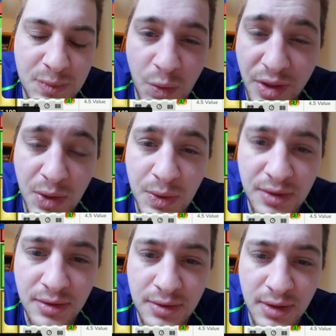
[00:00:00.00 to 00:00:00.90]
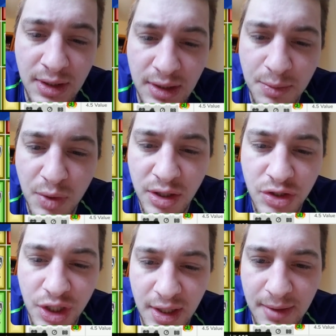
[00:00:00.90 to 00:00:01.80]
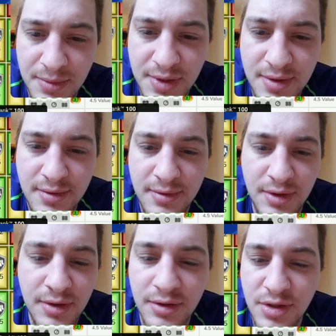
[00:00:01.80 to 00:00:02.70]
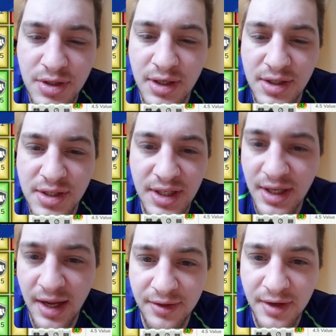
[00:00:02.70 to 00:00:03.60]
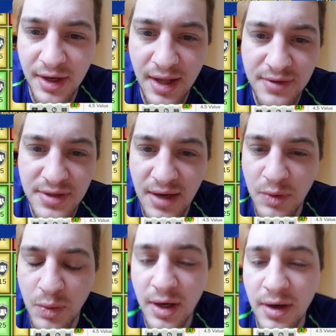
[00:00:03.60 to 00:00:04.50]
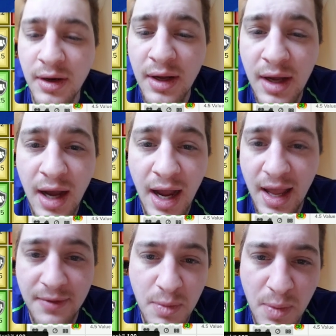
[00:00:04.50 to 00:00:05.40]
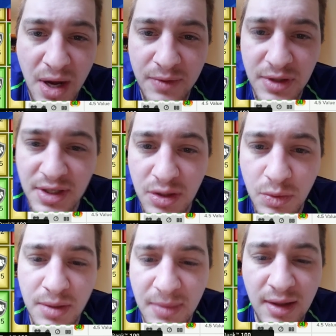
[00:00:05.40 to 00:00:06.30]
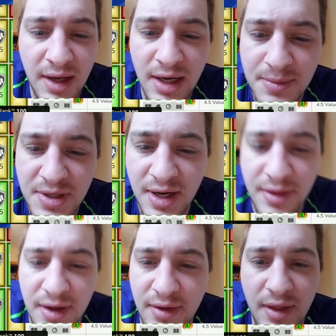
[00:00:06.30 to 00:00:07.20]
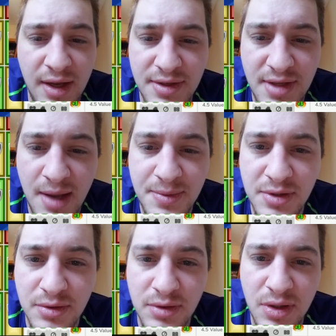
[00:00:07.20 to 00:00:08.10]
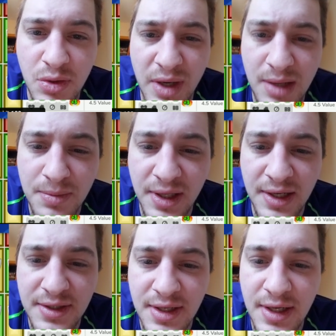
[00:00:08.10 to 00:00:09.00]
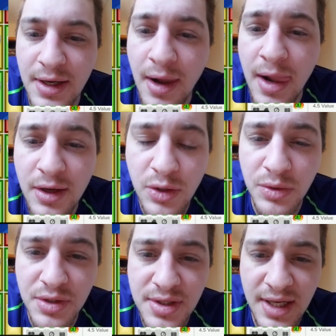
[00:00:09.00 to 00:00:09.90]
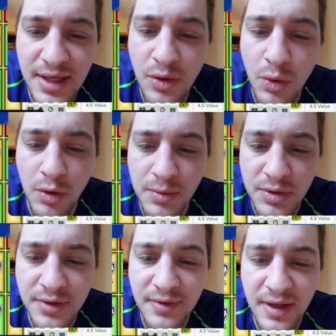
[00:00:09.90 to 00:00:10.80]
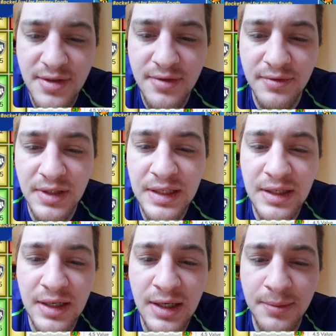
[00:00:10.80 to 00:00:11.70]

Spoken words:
Without LeBron James, you're just going to see Anthony Davis everywhere. I have him in every single one of my lineups, and I think that is absolutely the way to play today. Golden State, horrible defensively.